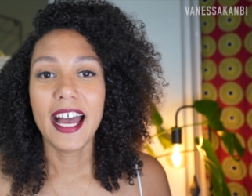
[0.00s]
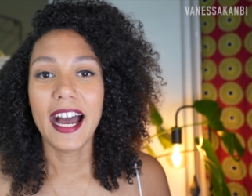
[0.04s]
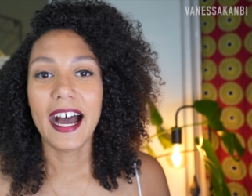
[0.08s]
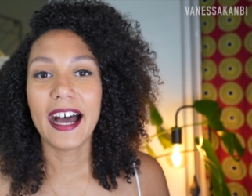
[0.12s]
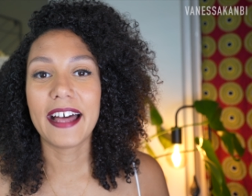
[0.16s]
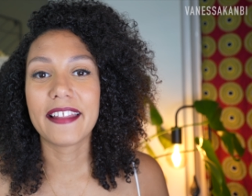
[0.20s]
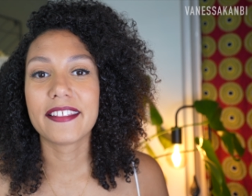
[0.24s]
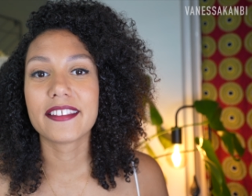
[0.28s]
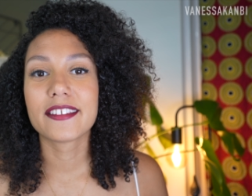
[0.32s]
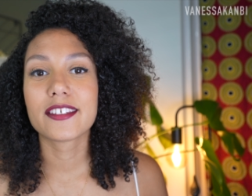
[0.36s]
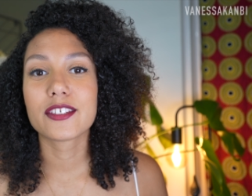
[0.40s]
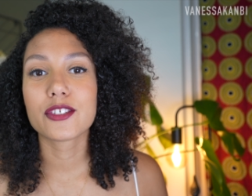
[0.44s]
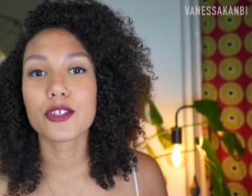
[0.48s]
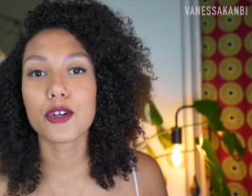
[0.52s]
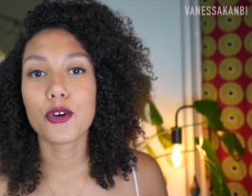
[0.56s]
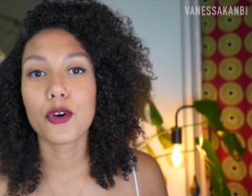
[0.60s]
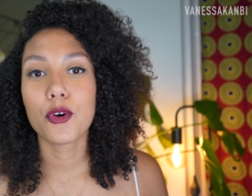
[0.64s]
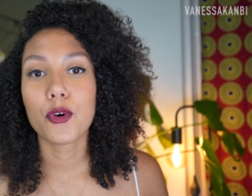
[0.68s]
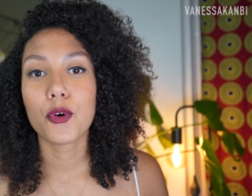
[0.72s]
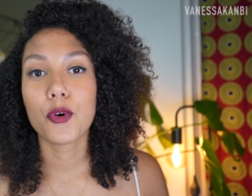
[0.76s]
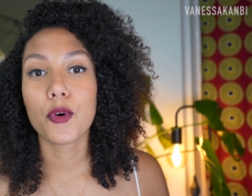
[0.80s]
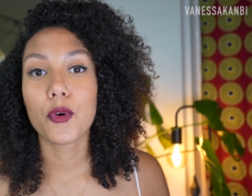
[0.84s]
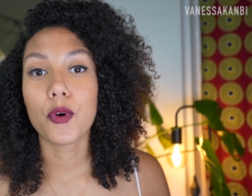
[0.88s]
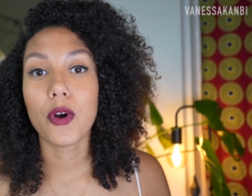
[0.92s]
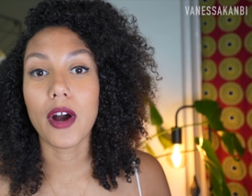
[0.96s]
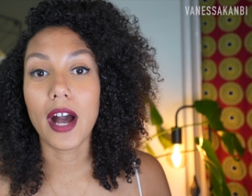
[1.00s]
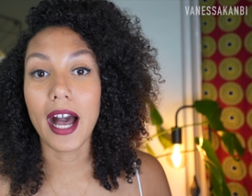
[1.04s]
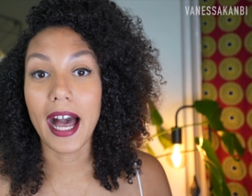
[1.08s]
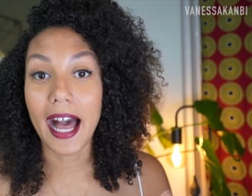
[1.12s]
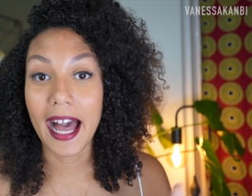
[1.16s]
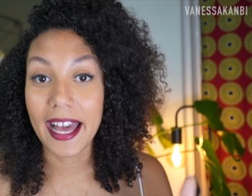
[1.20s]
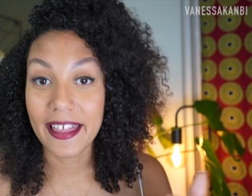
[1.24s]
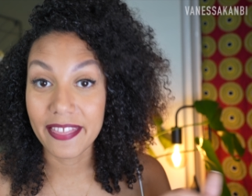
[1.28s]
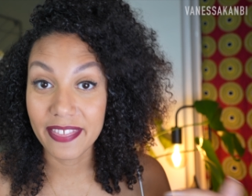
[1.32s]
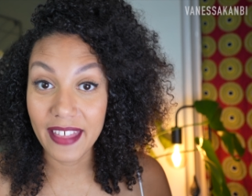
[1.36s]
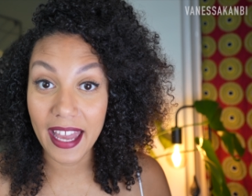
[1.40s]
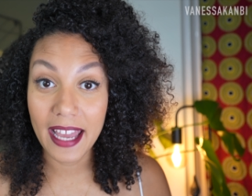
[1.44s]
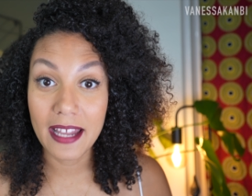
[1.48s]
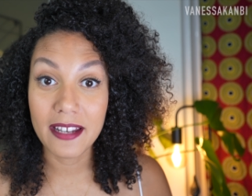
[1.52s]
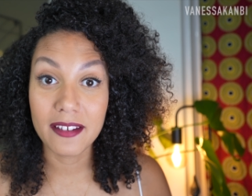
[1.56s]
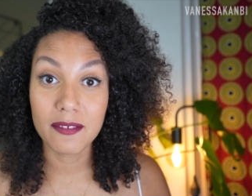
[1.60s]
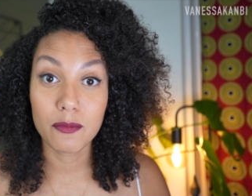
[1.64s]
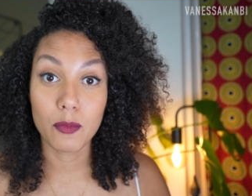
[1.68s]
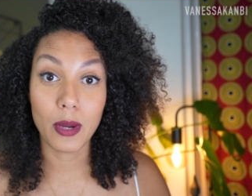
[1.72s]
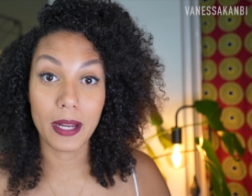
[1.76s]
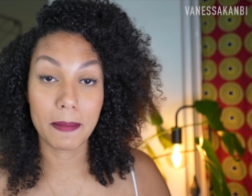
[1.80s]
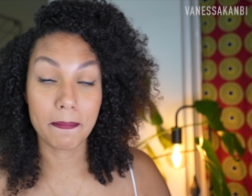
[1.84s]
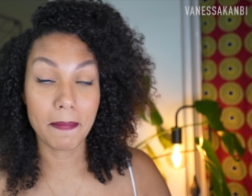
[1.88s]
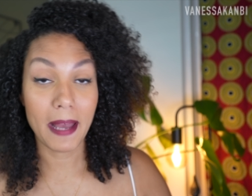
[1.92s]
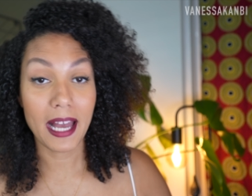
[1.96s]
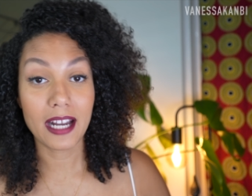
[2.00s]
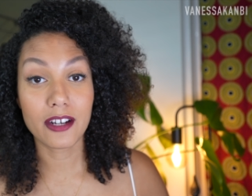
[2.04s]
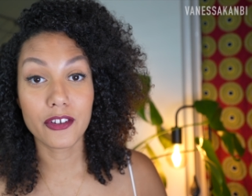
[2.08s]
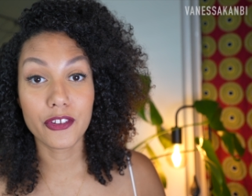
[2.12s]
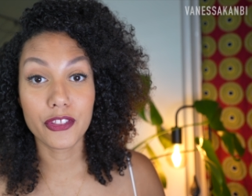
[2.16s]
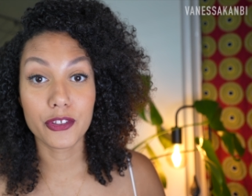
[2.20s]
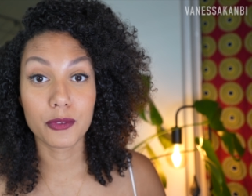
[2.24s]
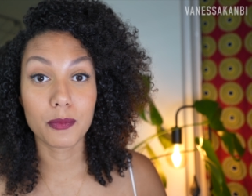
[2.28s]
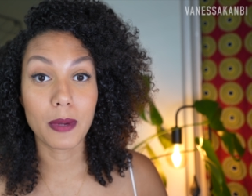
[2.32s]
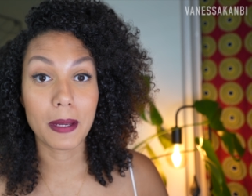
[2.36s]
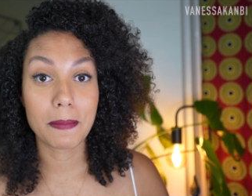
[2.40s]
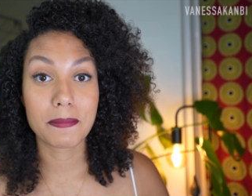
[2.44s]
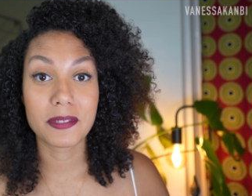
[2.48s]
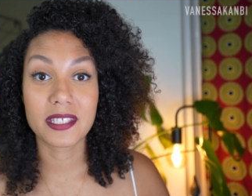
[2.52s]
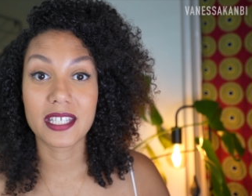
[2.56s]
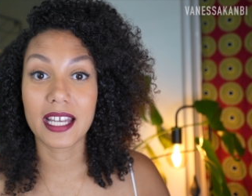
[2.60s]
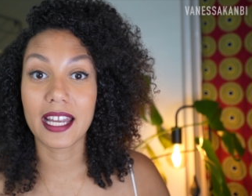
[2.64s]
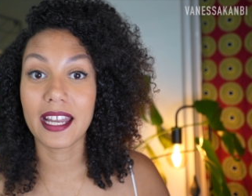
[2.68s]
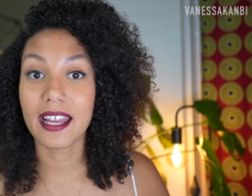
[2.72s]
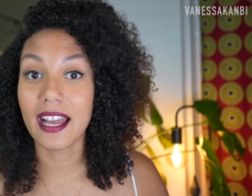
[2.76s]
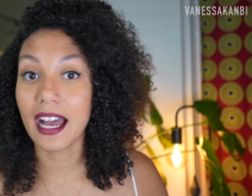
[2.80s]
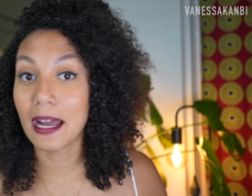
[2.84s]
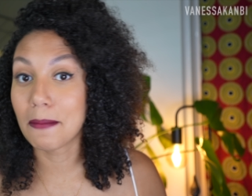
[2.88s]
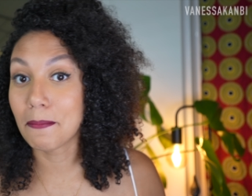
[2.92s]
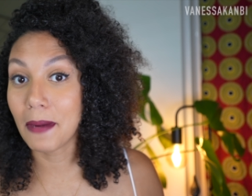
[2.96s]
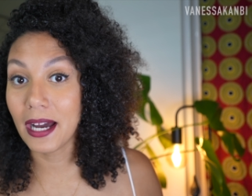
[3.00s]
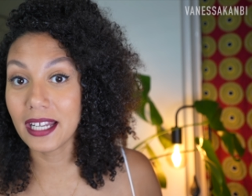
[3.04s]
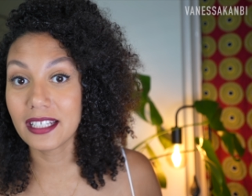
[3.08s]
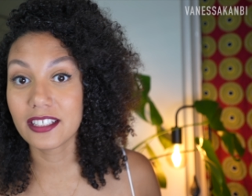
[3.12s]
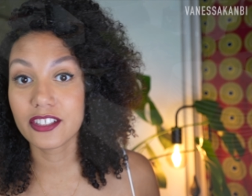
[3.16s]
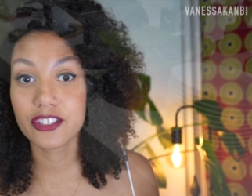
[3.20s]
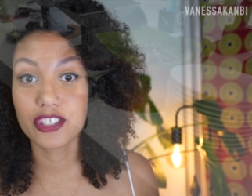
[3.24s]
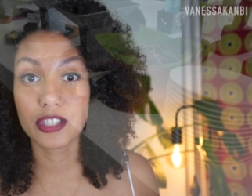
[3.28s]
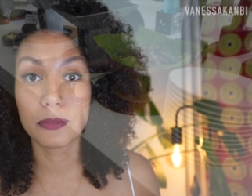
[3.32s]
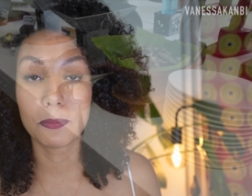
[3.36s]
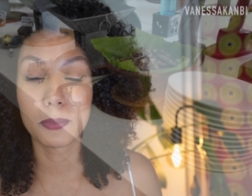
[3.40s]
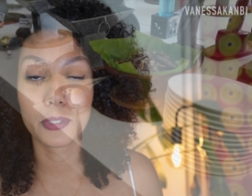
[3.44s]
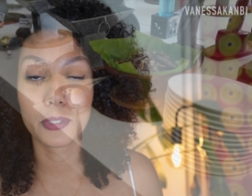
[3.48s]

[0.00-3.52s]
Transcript: and so I then went back on their website, I managed to